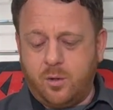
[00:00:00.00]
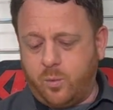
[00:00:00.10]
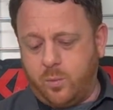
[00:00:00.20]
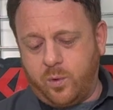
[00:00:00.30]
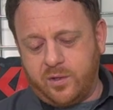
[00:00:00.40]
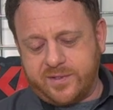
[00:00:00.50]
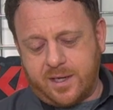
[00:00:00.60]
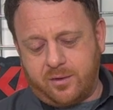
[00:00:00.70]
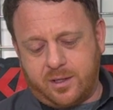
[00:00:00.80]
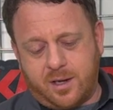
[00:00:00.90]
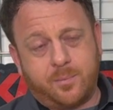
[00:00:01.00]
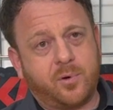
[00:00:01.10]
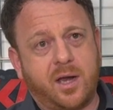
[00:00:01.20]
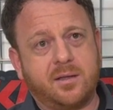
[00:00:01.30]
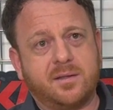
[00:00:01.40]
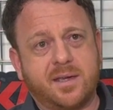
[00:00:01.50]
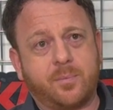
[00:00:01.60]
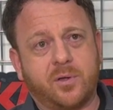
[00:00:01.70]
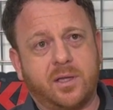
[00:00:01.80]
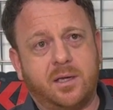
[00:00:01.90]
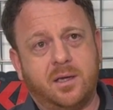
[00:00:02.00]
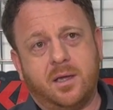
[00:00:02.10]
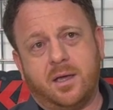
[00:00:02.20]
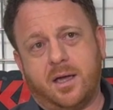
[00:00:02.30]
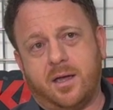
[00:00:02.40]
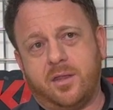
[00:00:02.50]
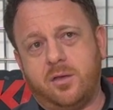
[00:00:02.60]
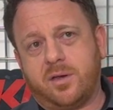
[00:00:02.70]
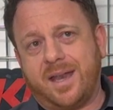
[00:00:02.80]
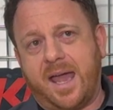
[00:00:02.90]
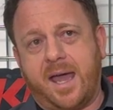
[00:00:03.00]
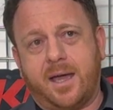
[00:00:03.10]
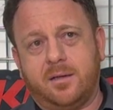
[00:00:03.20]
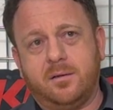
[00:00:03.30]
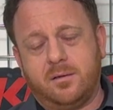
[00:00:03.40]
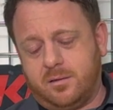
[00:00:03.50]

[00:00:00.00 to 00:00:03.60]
we will sell an upgrade separately that you can add